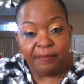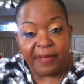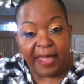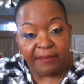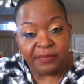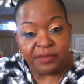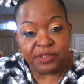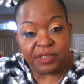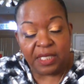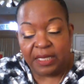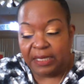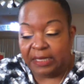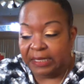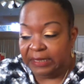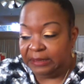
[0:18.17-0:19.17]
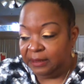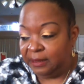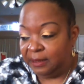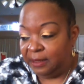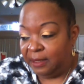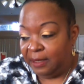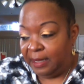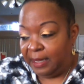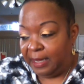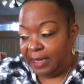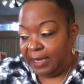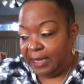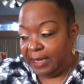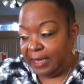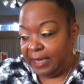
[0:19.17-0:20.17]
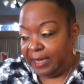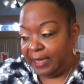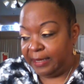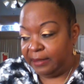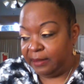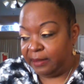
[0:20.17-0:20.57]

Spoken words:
Amazon and